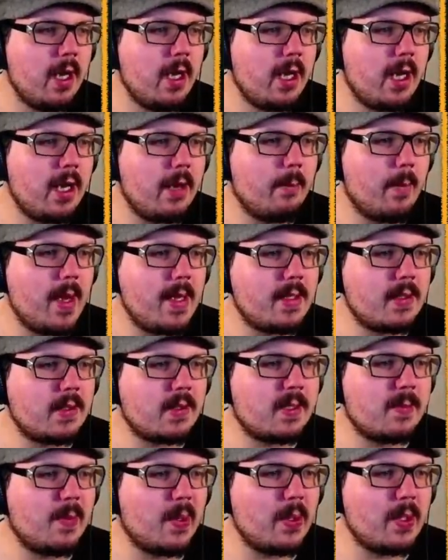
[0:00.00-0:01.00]
it makes
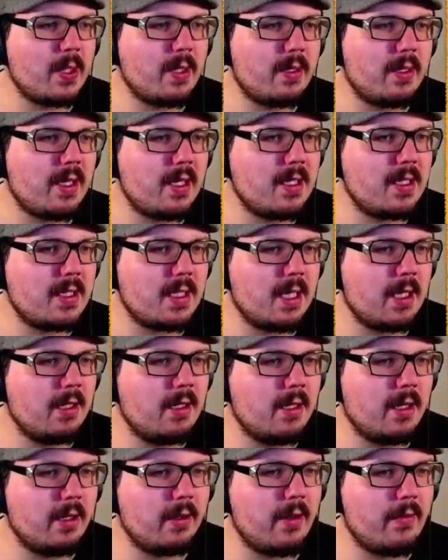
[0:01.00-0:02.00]
spotting things in
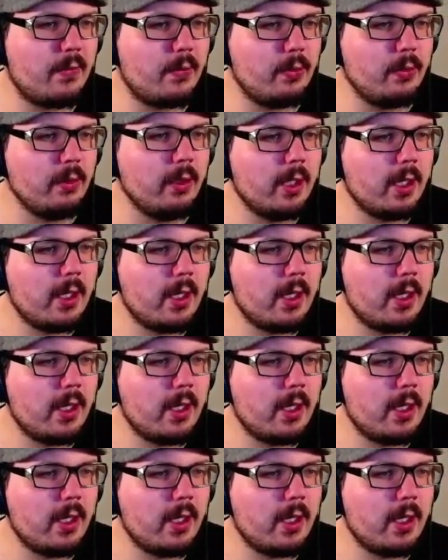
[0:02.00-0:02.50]
the level